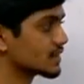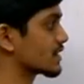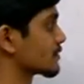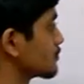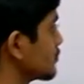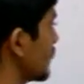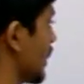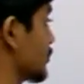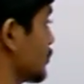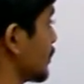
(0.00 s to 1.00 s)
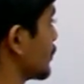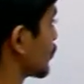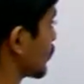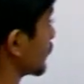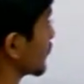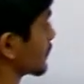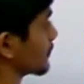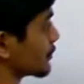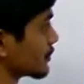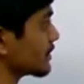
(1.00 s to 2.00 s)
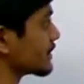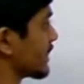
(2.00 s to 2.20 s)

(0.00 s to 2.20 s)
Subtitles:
that actually nucleophilic substitution